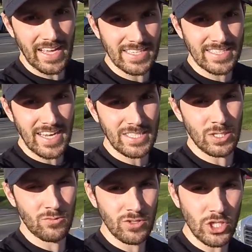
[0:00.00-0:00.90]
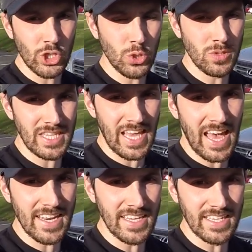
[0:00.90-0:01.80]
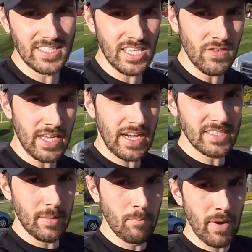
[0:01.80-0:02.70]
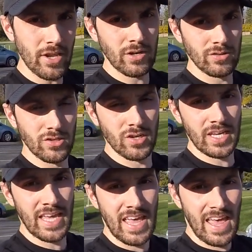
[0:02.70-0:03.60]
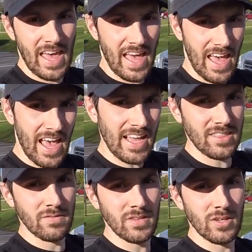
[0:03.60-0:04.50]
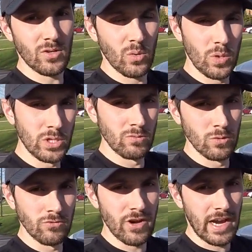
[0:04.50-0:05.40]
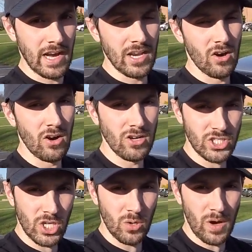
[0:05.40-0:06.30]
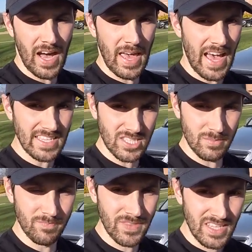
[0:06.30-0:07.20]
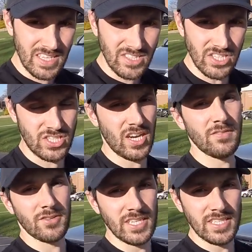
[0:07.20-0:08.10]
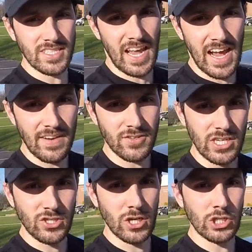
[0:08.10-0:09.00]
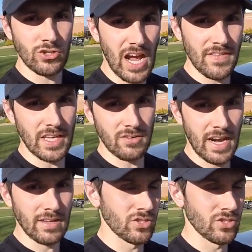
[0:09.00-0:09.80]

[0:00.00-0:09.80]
I decided to reshoot the ending to give you guys a better look at the vehicle with the roof rack on. Also, I had some discoveries after I started driving it around.